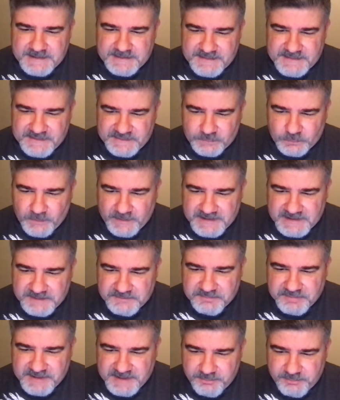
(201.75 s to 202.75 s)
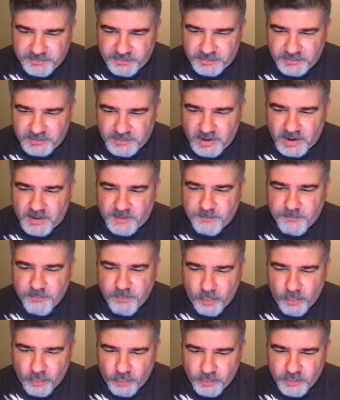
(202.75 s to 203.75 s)
These wicked people are
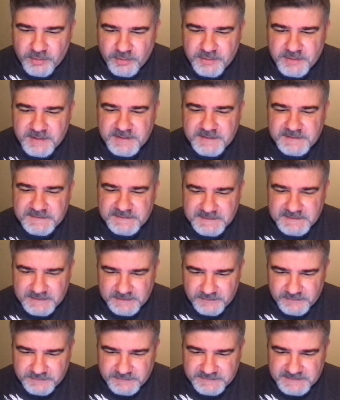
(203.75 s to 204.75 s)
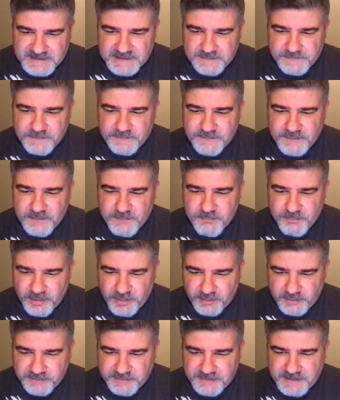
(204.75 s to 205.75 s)
born sinners. Even from
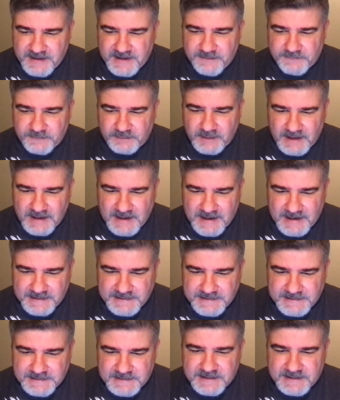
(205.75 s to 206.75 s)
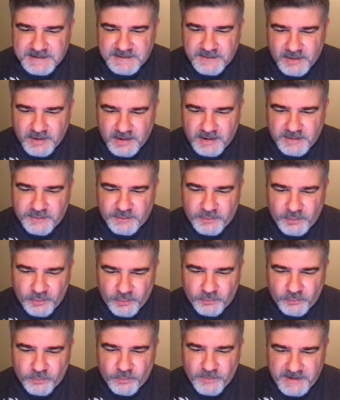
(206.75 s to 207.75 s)
birth, they have lied and gone their
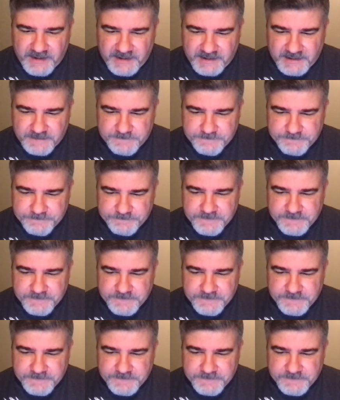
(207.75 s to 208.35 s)
own way.